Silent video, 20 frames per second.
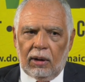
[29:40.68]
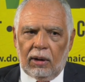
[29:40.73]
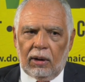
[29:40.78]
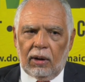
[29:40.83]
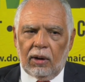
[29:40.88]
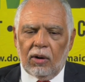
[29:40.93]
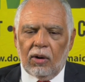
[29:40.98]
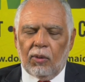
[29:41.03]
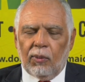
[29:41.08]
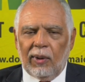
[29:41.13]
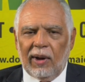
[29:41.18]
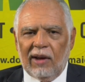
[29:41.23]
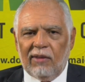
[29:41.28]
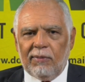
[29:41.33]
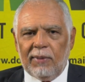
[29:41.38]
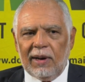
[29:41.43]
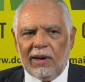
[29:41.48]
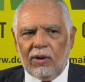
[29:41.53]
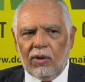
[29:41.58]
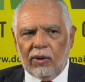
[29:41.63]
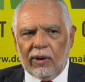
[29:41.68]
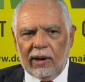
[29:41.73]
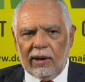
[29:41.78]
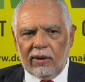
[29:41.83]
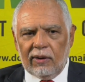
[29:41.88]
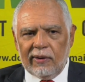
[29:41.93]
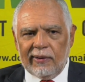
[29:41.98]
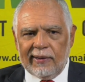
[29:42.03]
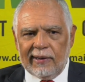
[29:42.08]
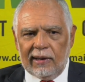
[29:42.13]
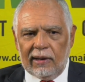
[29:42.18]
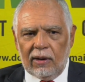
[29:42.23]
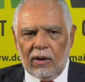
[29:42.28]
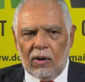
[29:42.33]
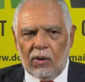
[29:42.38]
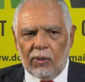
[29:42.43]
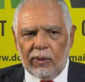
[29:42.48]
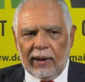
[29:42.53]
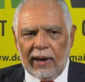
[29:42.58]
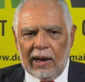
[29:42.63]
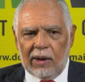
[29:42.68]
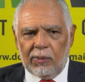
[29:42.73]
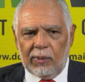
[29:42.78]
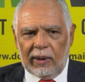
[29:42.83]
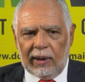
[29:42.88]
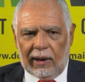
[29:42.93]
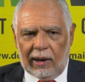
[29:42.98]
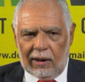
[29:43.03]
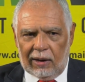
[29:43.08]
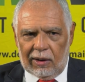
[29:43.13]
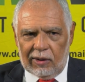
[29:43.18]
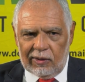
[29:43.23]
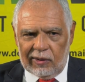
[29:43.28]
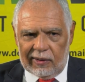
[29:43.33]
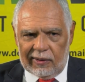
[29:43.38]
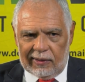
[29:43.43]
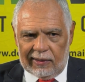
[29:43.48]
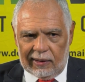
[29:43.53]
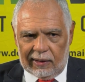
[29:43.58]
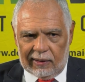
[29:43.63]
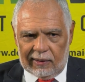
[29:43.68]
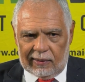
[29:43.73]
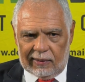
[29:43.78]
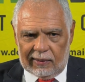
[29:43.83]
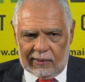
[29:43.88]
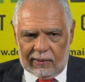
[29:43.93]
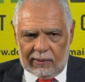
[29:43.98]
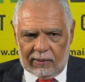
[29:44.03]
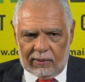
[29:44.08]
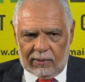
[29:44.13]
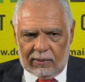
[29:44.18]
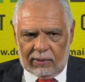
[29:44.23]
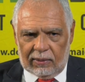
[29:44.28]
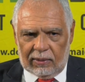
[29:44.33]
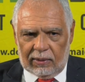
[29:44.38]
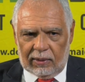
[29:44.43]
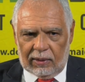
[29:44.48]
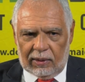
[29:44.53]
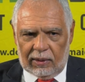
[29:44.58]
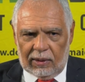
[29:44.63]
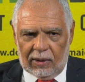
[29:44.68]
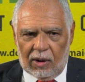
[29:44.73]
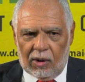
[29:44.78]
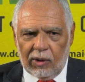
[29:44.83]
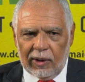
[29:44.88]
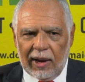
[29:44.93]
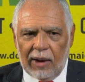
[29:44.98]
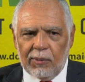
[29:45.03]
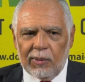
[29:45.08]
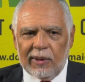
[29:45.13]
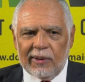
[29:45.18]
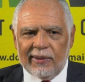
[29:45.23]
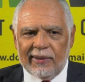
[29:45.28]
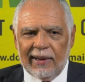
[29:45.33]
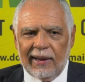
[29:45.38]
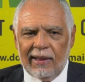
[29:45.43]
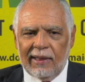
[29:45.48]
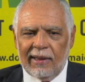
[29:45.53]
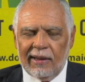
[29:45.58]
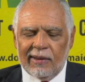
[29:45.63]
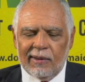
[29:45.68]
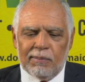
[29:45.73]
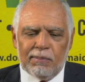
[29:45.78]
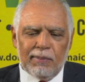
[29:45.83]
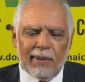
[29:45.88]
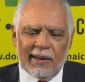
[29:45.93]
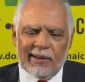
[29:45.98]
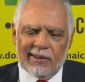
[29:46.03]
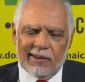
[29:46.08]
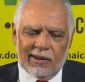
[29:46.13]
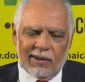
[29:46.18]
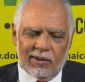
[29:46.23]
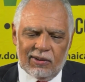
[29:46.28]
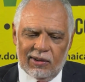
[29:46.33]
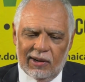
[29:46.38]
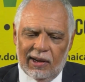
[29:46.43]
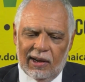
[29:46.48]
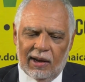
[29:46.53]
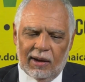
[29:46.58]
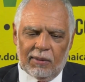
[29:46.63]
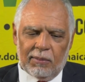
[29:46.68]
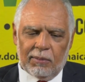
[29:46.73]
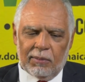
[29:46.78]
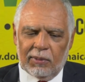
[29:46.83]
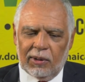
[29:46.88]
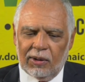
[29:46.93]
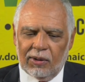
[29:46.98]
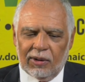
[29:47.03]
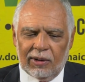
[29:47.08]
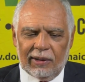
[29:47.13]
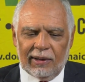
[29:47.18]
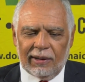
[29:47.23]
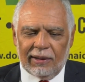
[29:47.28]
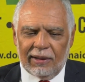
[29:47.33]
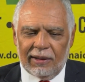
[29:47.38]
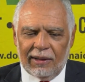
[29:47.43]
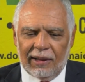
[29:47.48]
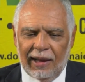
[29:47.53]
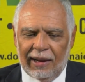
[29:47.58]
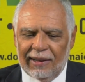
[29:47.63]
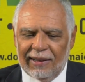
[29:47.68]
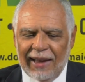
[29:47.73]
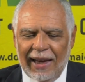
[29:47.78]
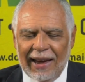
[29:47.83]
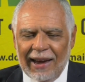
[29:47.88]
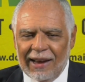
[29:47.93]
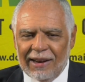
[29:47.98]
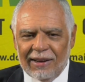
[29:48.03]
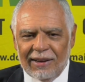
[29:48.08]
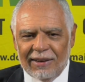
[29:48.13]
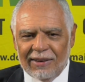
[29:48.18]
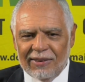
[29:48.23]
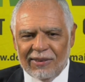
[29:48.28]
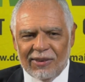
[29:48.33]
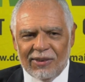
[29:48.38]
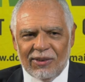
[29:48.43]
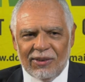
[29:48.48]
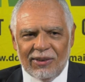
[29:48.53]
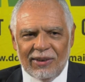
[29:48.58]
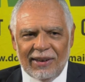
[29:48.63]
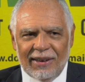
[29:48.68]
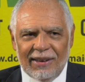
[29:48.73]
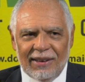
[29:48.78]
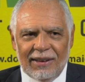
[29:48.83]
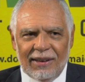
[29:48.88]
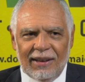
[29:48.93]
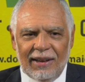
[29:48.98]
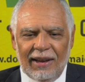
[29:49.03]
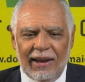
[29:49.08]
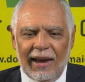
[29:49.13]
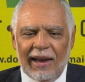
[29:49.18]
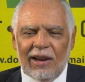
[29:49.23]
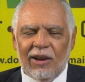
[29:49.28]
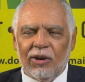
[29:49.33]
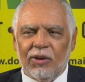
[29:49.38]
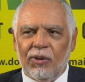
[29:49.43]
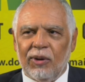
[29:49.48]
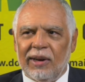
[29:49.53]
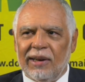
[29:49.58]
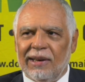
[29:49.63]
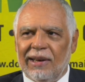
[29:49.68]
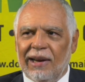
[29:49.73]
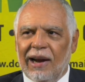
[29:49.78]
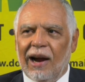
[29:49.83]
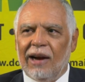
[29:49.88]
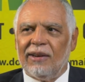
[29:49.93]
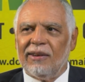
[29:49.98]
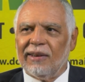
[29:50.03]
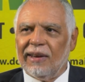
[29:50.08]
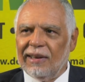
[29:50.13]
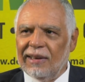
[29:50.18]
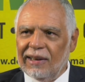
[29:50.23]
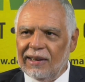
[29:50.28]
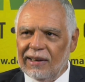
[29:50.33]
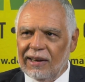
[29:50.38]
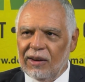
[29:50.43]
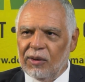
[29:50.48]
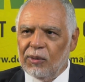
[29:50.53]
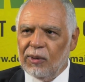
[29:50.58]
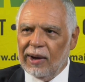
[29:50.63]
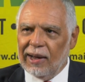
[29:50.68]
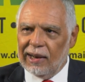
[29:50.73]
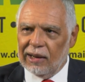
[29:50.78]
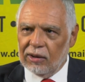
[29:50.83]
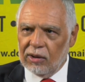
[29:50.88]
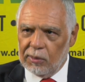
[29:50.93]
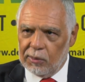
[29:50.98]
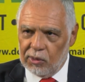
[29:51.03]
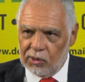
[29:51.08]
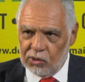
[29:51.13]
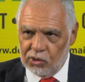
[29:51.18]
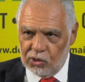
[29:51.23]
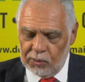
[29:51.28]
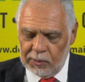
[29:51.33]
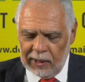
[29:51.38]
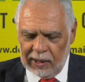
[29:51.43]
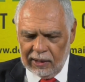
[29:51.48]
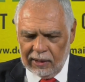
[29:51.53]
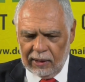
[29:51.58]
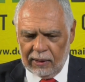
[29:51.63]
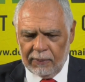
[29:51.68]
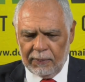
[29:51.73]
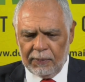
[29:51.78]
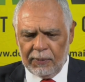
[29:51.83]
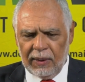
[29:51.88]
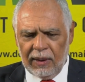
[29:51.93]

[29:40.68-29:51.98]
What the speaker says: We have been looking to see how can we get logistics, how can we send this message, that Diane so eloquently articulated a while ago about Jamaica.